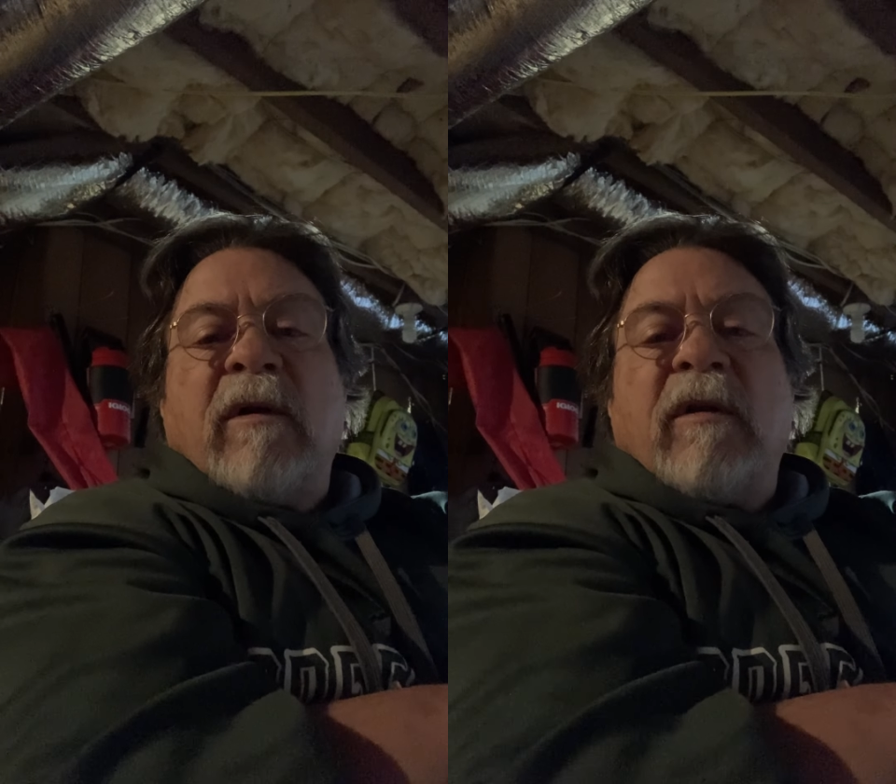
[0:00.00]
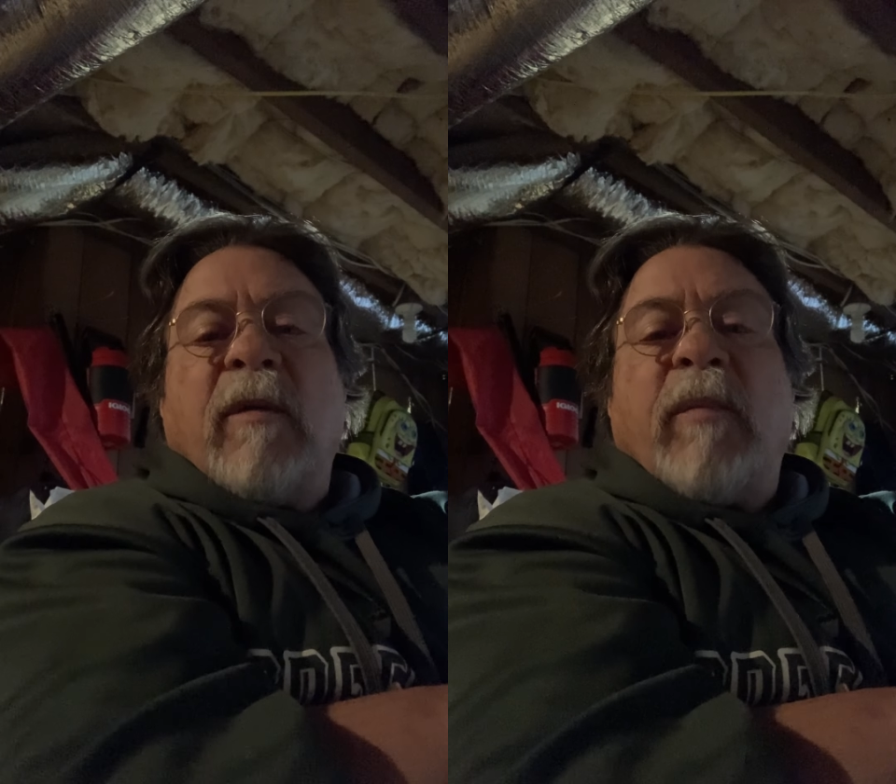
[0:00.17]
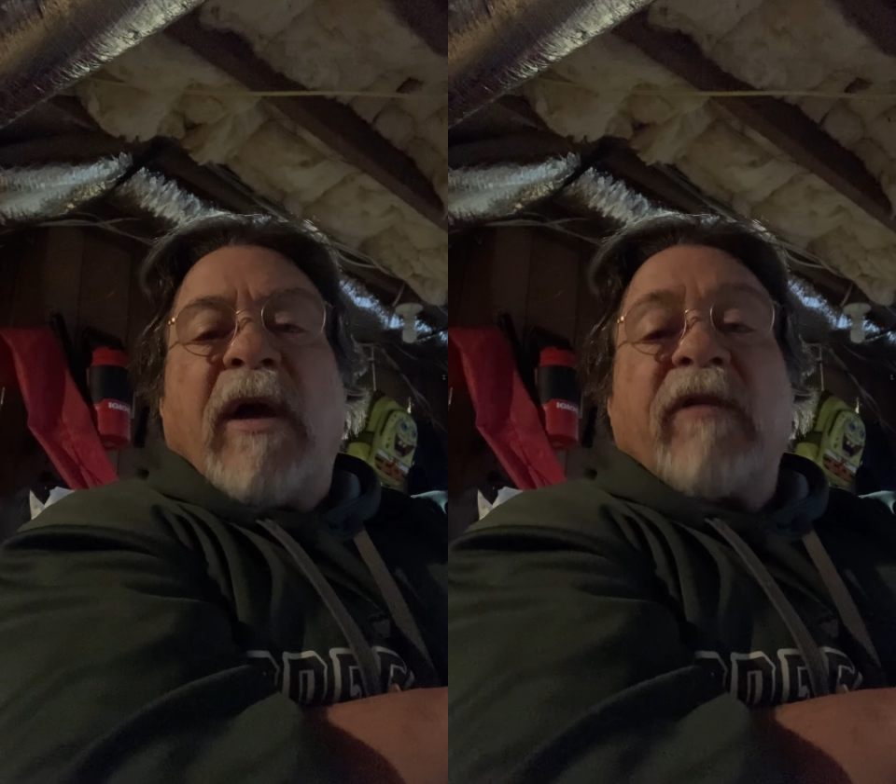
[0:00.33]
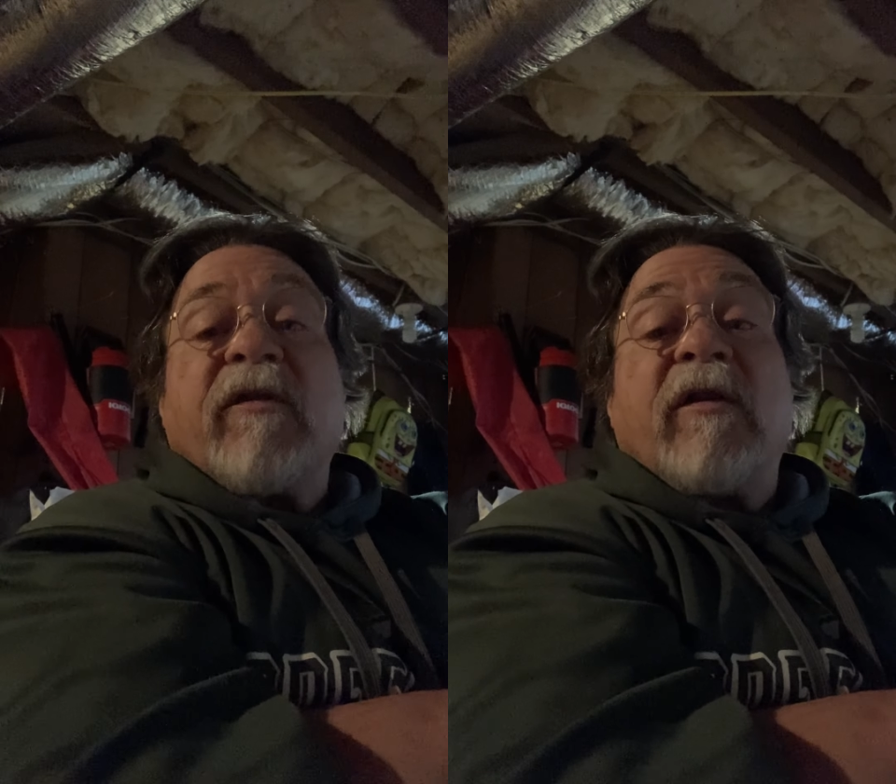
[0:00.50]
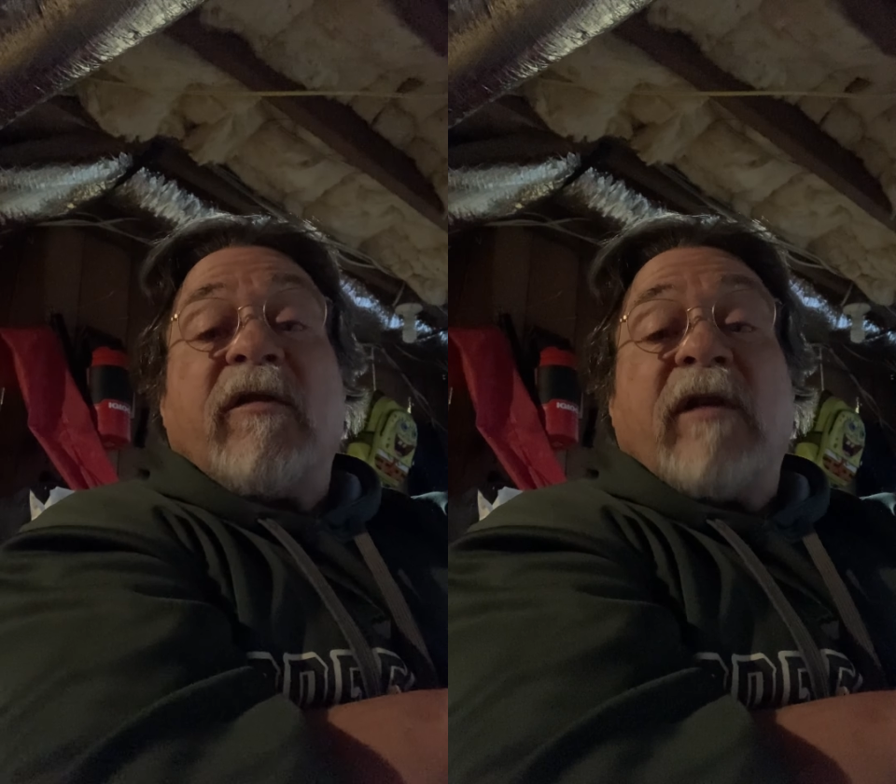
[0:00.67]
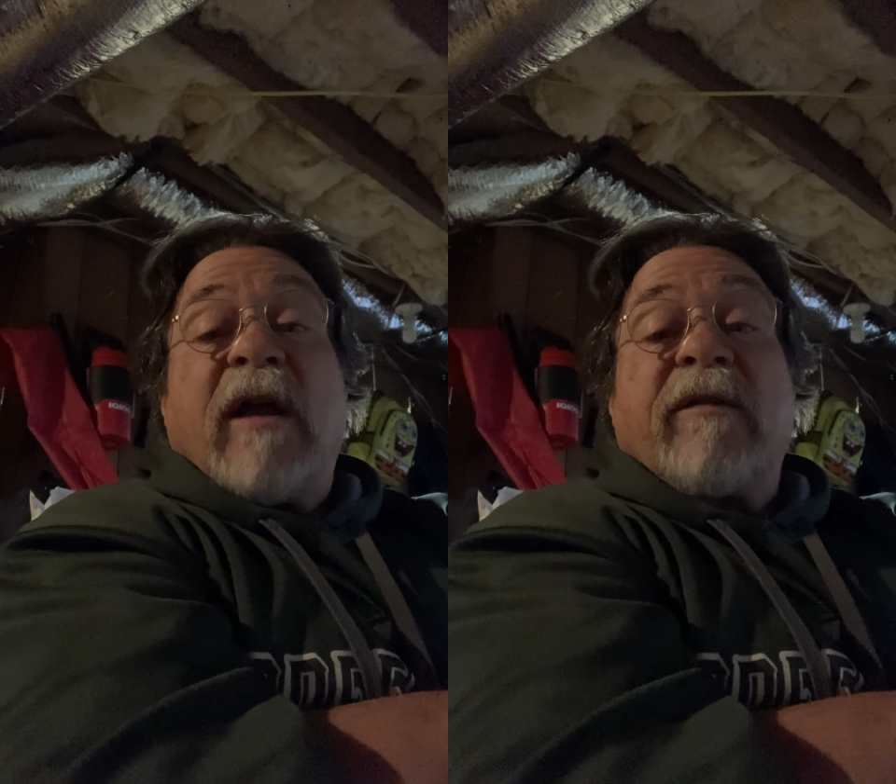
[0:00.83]
The best
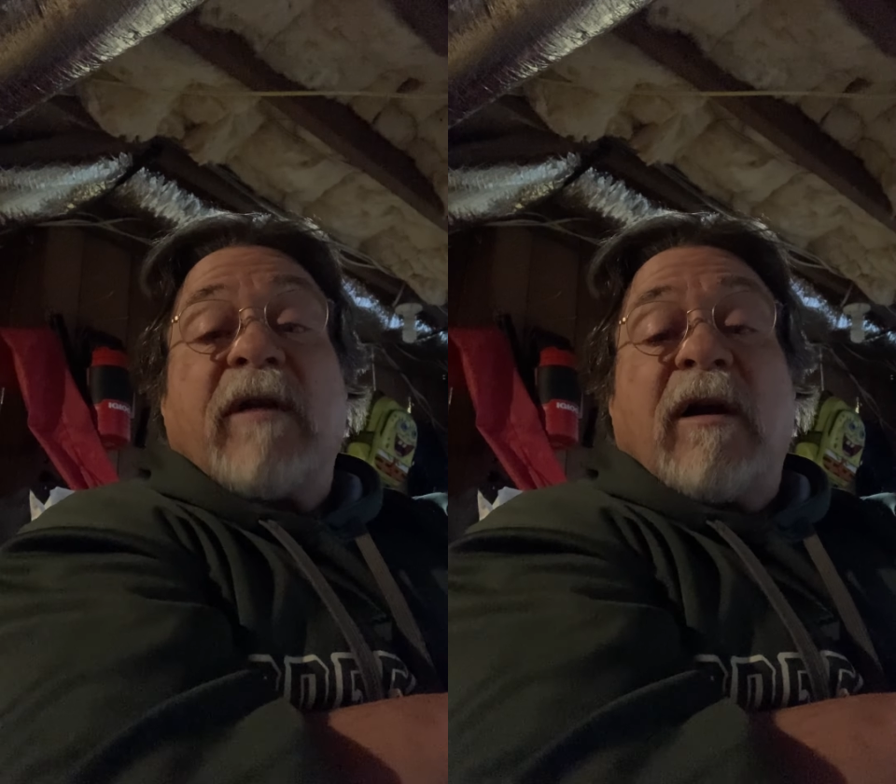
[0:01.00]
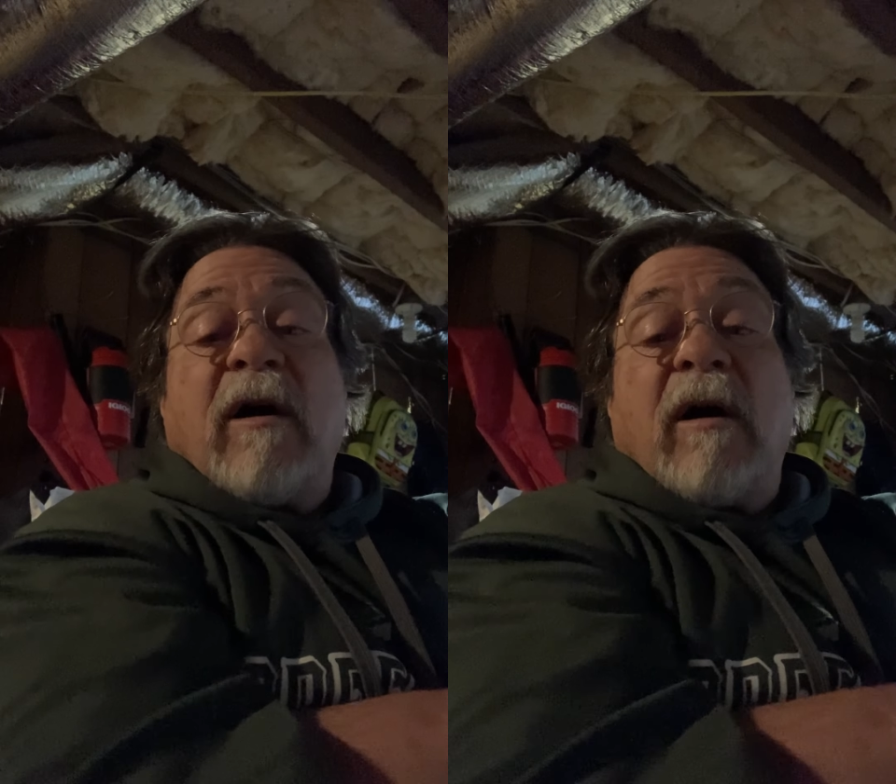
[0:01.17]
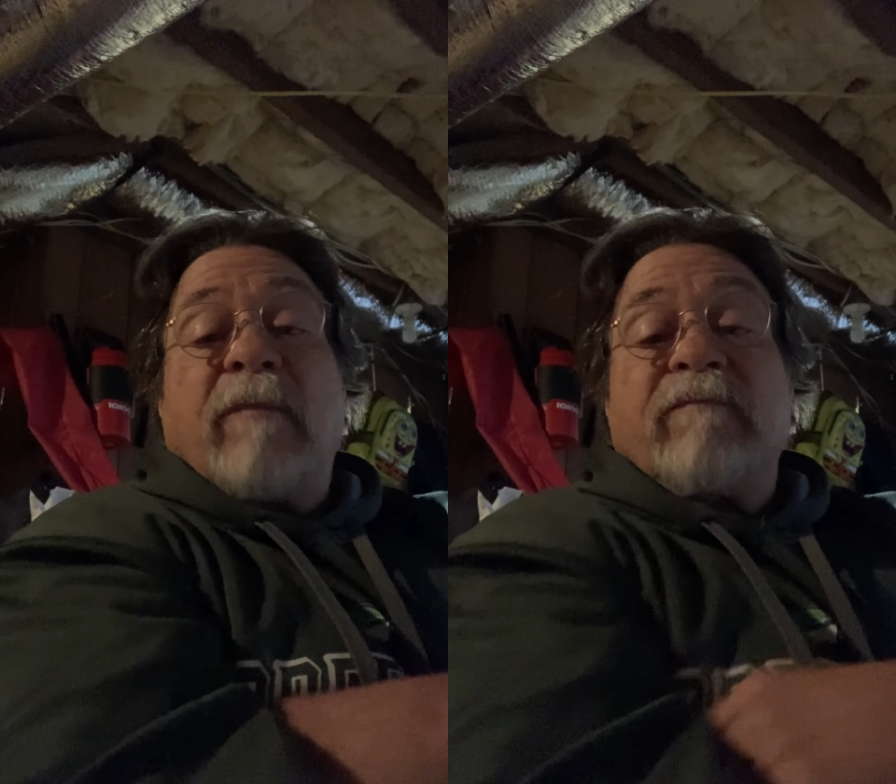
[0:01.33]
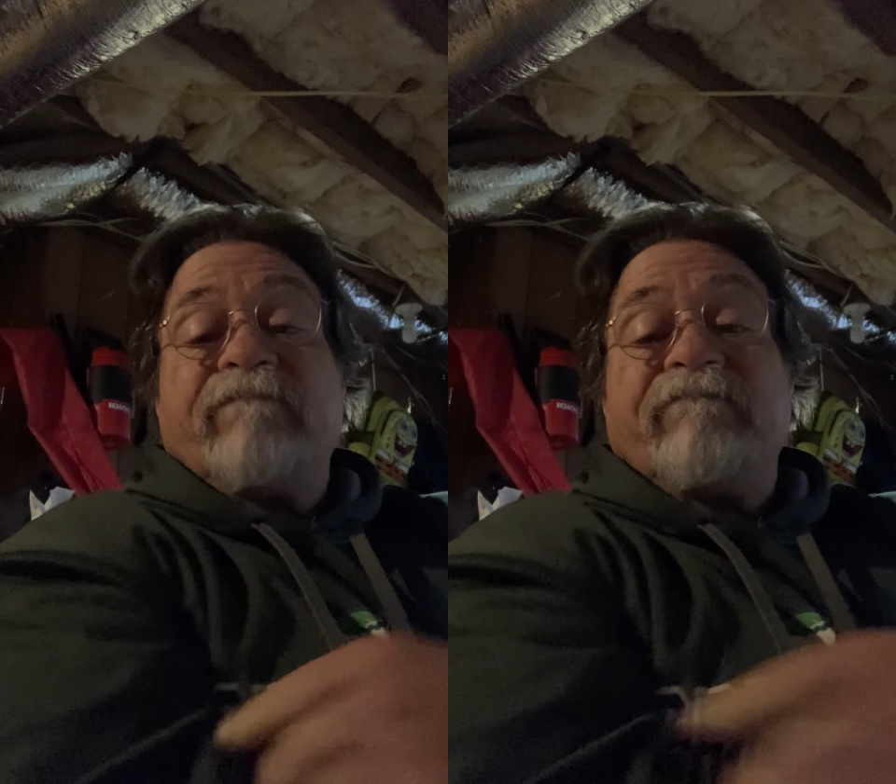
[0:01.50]
is yet to come.